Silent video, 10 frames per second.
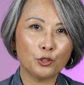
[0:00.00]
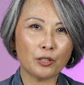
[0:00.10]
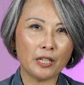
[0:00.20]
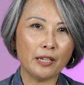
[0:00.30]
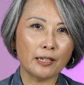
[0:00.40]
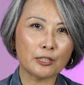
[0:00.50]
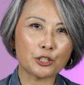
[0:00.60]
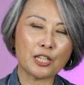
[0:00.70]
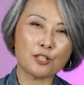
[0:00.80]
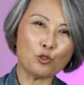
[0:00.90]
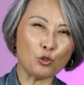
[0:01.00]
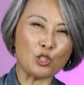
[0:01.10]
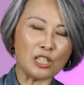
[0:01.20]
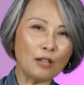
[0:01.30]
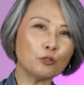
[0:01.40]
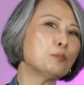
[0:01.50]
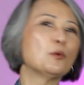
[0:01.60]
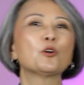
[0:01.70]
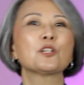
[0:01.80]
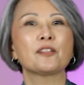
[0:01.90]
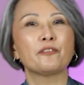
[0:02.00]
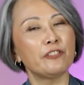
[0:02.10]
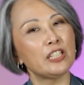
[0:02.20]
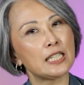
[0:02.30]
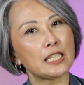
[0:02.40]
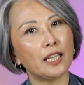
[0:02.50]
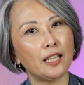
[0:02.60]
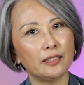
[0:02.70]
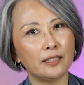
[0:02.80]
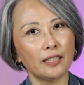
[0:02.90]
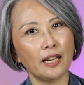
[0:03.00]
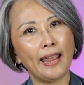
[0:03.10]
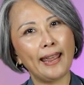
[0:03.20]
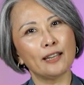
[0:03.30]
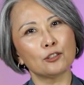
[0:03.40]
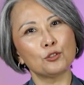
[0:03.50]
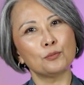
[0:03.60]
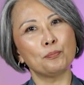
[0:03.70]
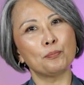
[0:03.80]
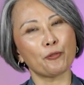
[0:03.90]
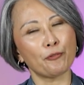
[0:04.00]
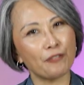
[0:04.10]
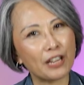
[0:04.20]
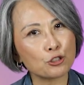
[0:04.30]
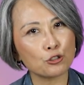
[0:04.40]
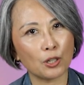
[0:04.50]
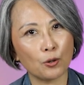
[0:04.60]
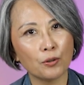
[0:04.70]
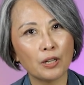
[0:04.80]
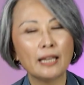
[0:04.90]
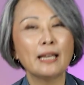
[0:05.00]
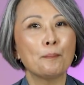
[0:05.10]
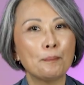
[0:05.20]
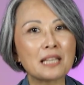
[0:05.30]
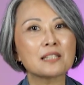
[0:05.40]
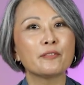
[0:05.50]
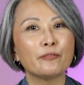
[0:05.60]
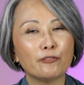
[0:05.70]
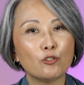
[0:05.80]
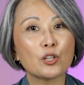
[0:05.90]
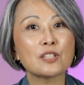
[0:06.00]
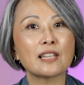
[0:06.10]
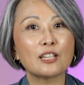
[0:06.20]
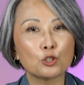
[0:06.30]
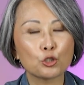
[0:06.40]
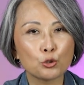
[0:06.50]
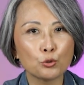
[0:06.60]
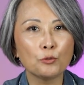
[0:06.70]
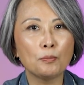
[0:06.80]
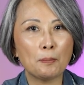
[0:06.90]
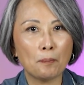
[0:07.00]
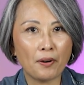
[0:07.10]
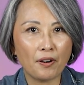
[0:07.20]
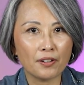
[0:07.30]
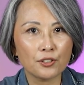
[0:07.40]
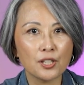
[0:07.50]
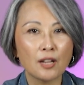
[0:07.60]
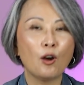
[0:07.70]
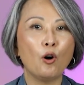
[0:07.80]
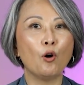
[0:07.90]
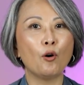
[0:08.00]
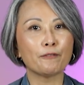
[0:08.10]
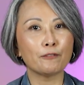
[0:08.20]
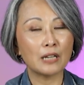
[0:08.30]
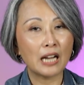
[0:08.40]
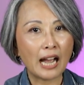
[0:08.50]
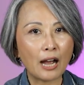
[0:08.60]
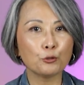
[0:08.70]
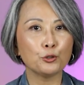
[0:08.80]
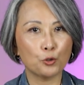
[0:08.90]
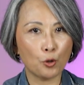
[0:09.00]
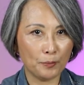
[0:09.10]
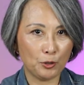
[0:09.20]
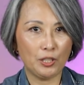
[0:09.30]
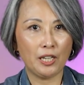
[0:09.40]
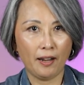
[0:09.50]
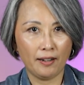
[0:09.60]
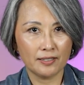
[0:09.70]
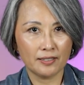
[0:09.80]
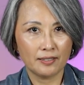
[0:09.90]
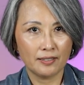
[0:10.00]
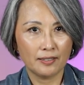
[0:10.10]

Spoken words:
your English and to sound more sophisticated and professional, passive voice should be part of how you communicate.